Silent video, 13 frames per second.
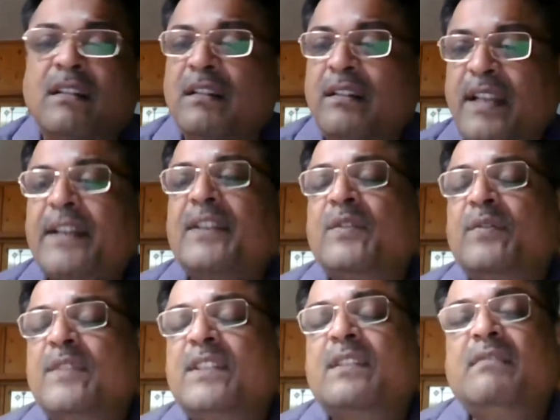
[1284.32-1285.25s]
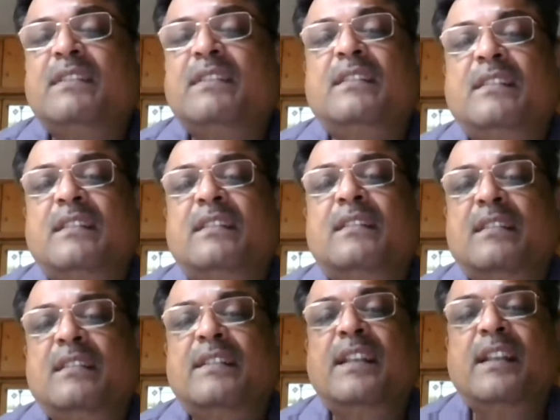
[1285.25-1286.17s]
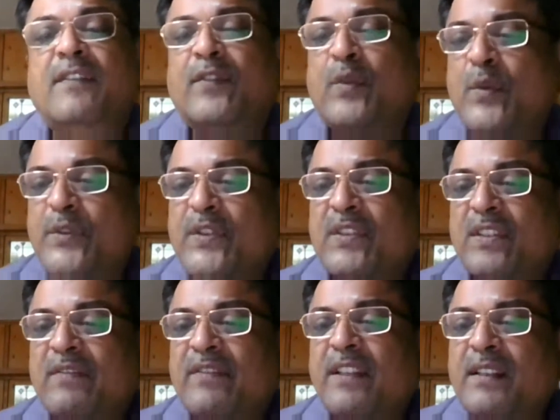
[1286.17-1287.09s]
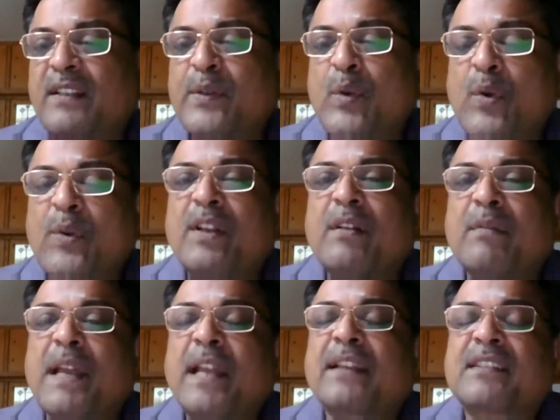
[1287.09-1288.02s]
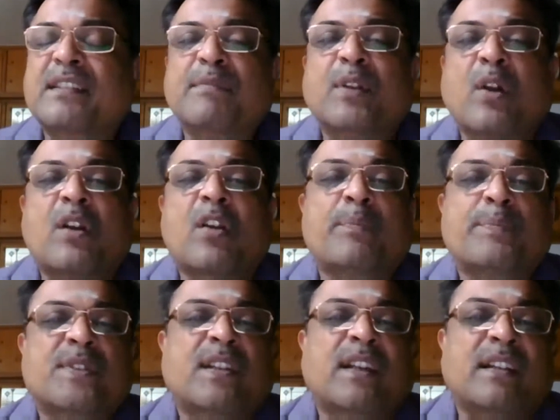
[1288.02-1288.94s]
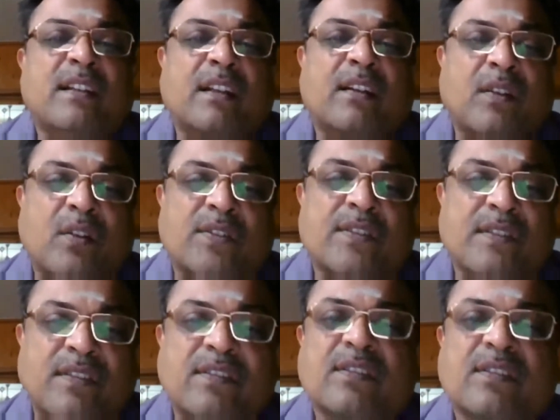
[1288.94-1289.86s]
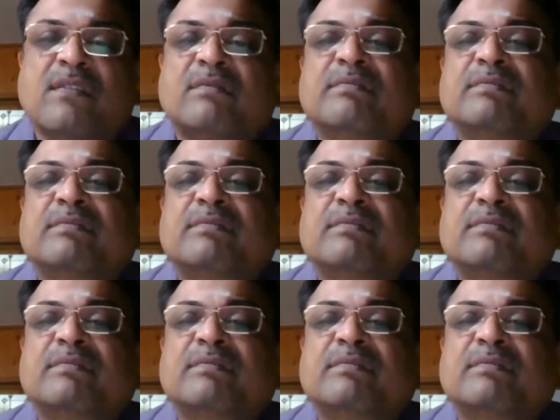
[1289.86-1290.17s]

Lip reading: Next, which I will deal, of course, is a well-known maxim, non-obstante clauses.